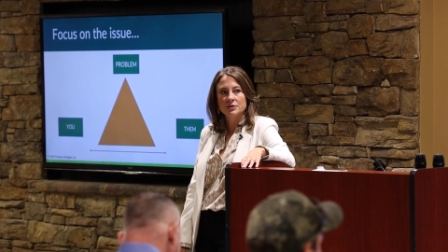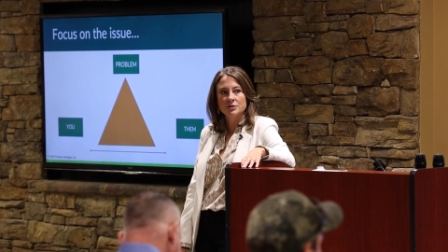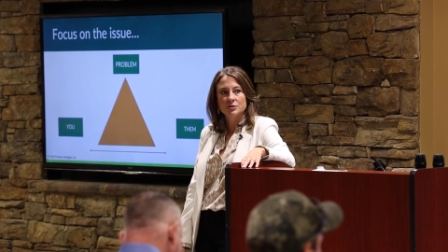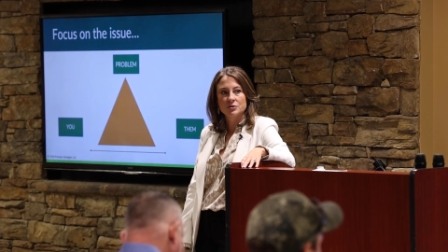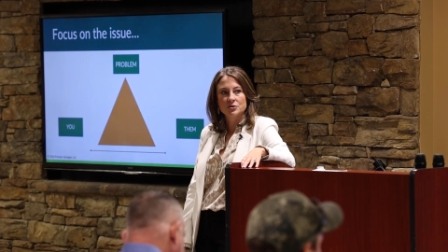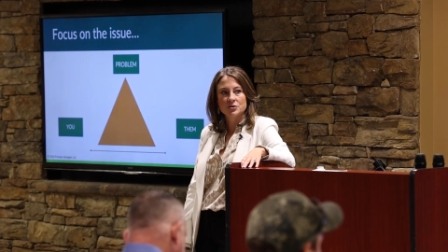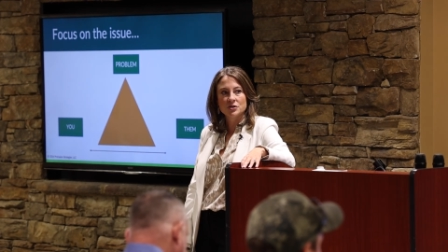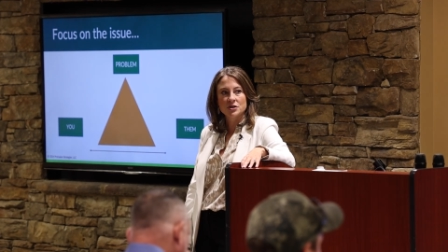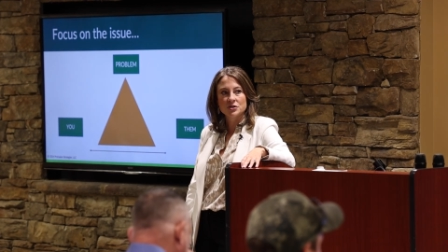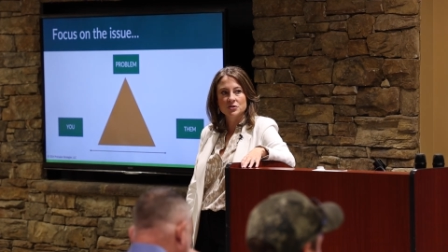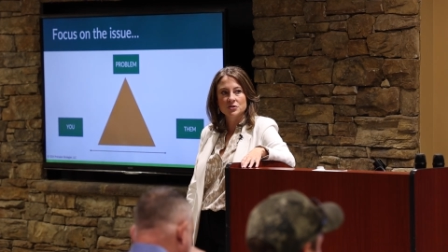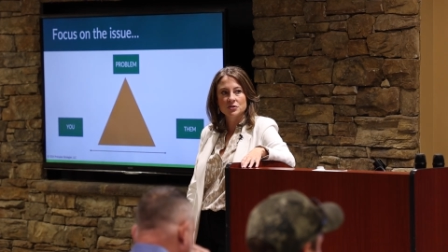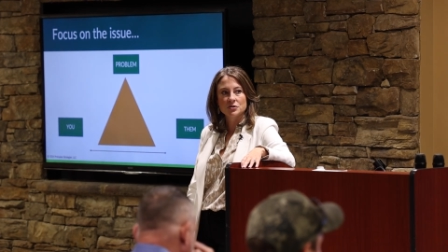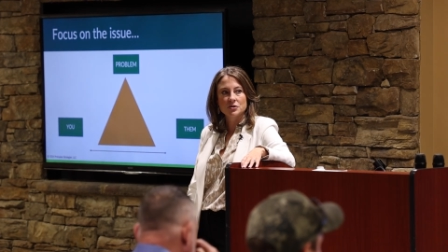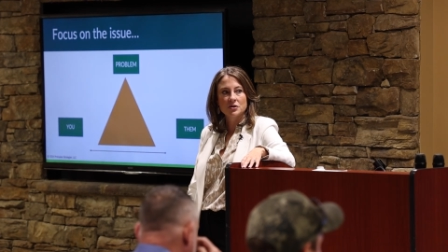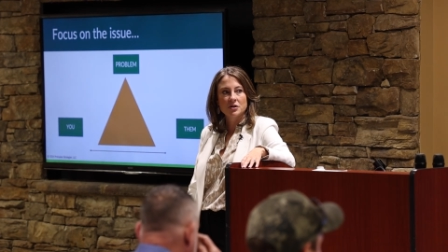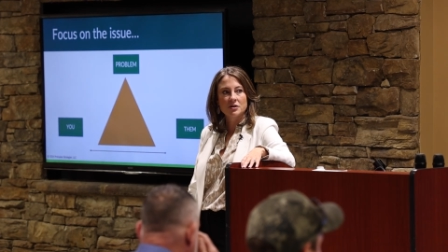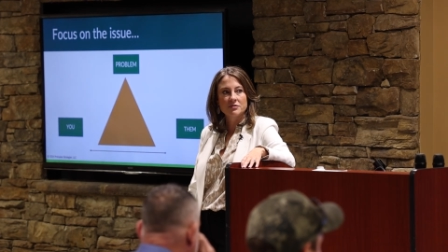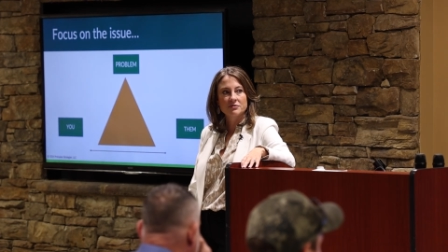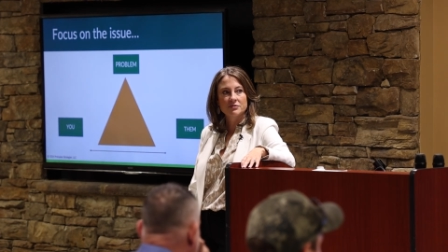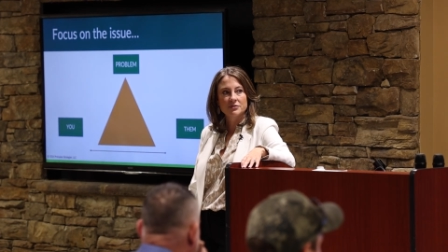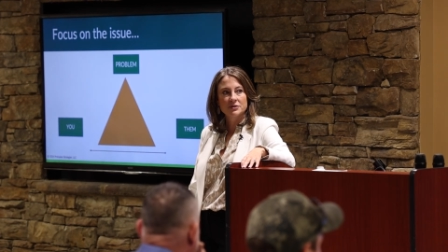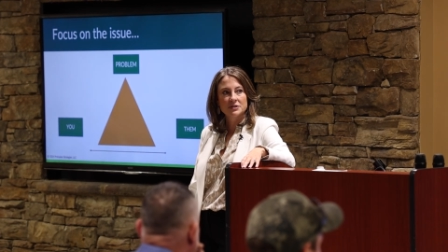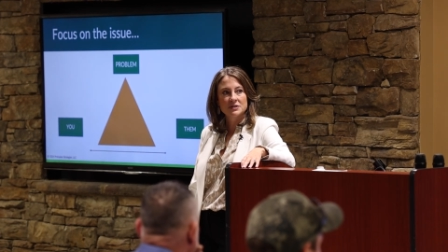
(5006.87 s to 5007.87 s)
you address your
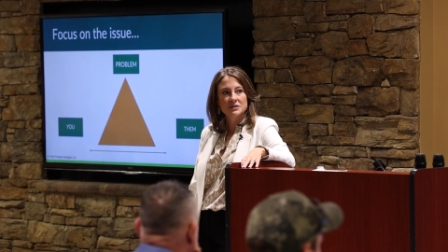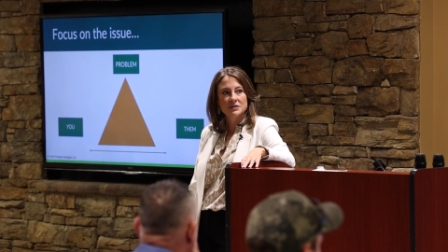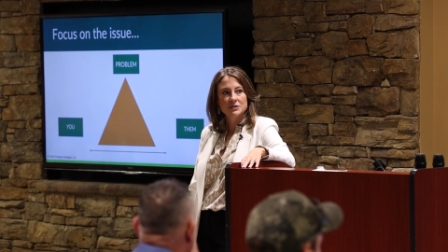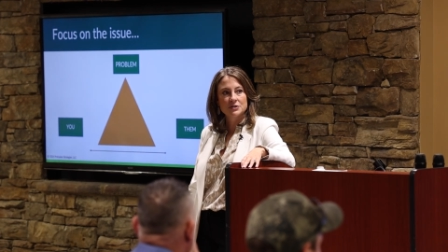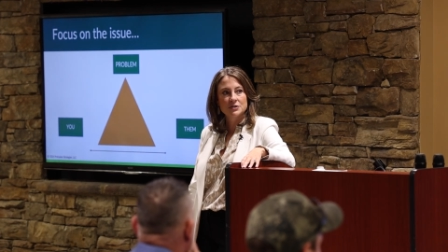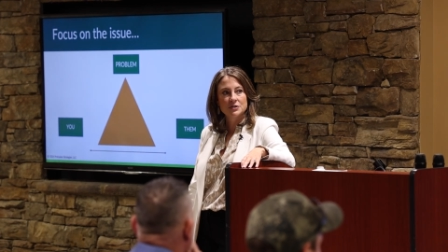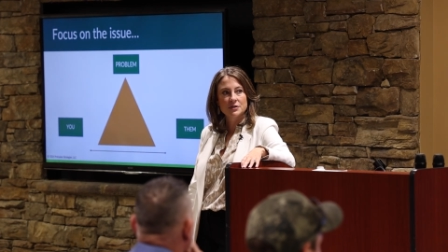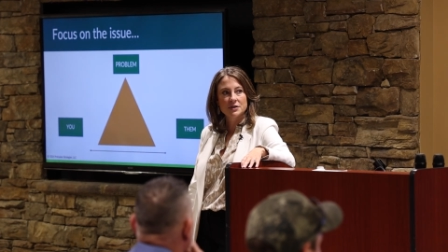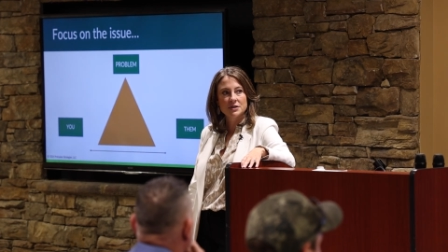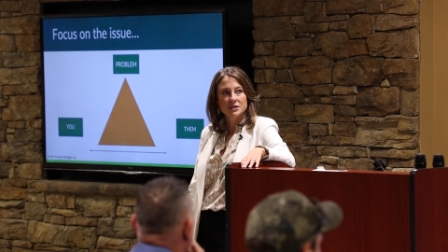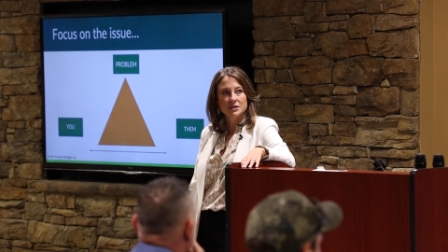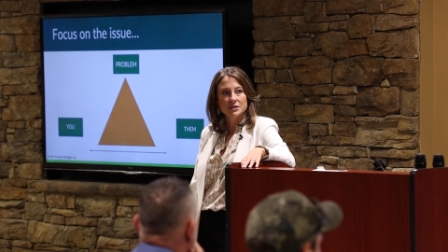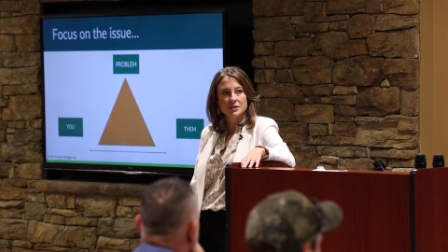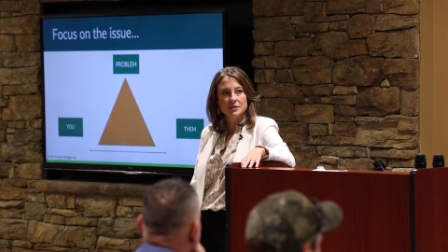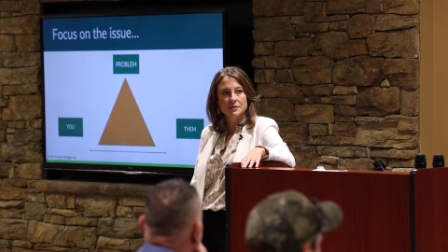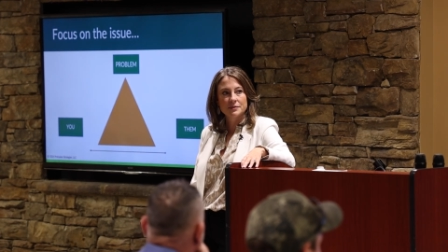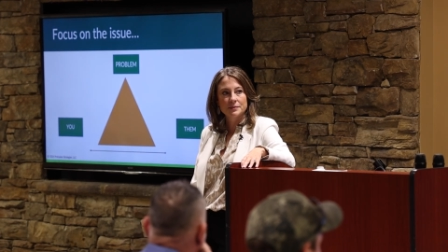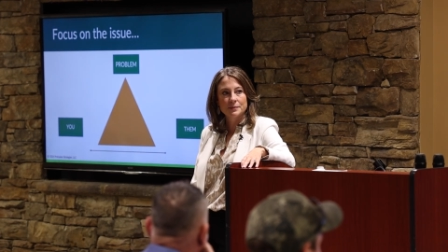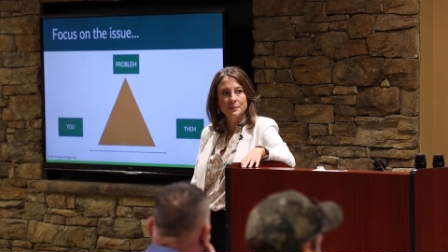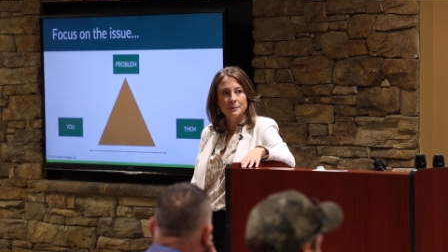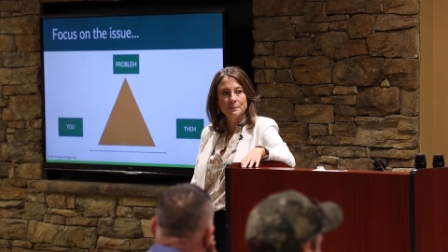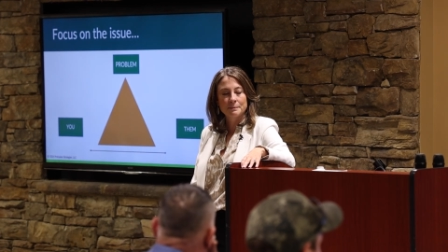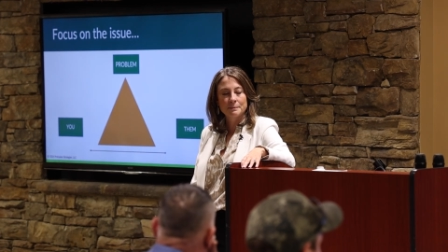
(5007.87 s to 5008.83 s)
conflict situation.